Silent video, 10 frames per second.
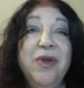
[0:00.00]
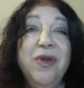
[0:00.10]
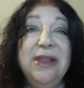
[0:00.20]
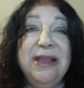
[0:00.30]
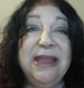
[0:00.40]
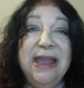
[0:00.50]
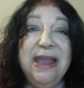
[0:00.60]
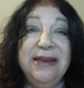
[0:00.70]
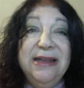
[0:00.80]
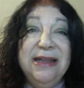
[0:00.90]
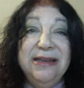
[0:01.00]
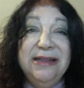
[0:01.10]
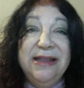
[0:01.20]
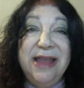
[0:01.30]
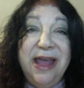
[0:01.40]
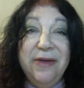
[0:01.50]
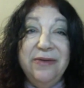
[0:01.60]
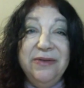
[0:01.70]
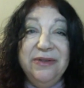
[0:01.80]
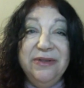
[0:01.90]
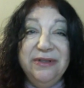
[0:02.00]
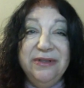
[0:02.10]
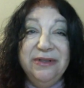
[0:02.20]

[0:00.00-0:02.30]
all the candy into the house.